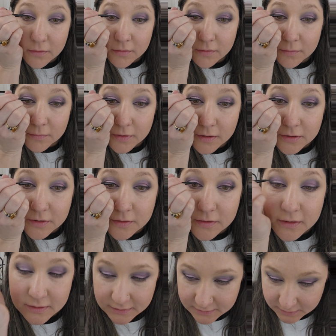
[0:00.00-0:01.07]
to make sure
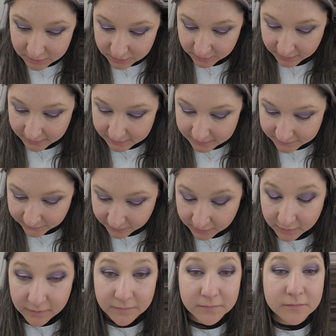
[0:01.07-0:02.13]
that it doesn't transfer